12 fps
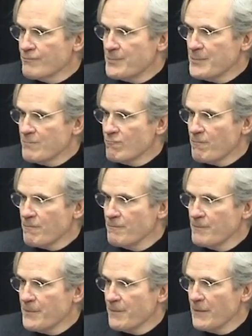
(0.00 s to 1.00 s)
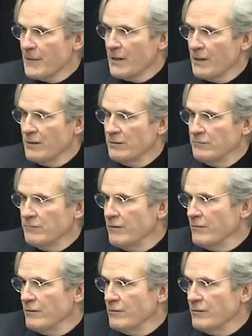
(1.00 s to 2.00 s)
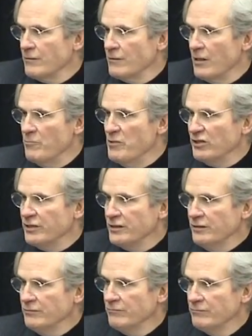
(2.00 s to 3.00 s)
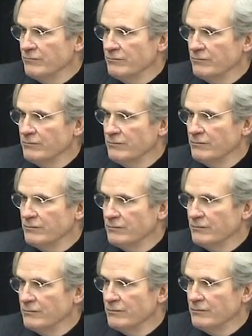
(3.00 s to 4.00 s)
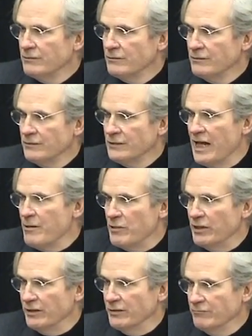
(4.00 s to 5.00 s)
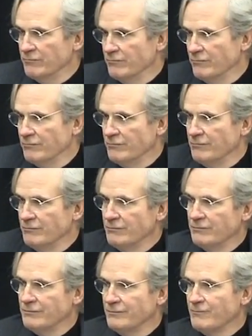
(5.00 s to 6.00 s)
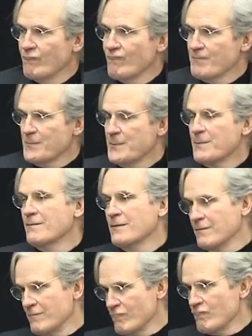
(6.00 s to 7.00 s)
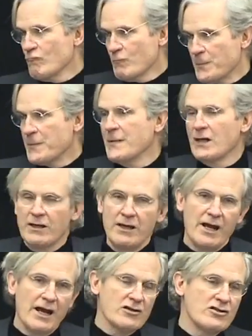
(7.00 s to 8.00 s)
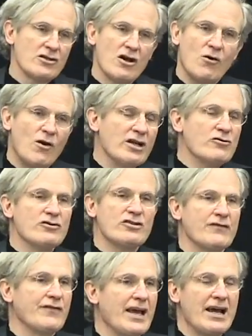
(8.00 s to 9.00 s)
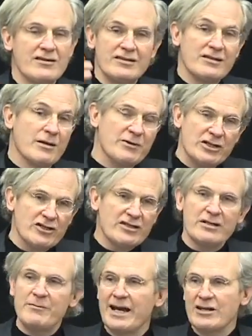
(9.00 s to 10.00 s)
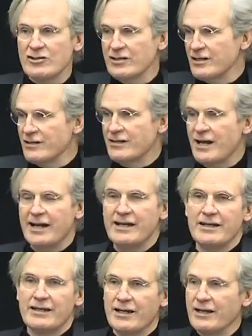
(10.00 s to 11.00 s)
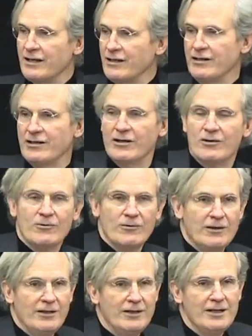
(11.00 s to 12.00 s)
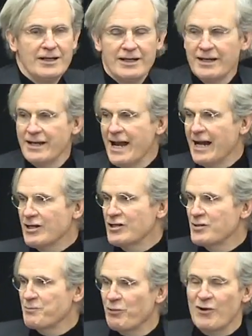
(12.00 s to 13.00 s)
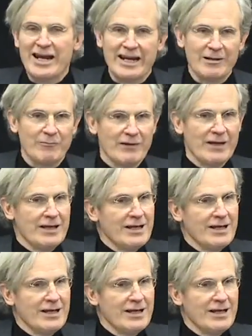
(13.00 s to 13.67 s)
Well, oh, gee, I'd have to think about that. But a million? Oh, easily, yeah. Ten million. Well, it's a long story, but you just give me. A, yeah, give so me hundreds of thousands. I mean, just imagine deciding that you know, next spring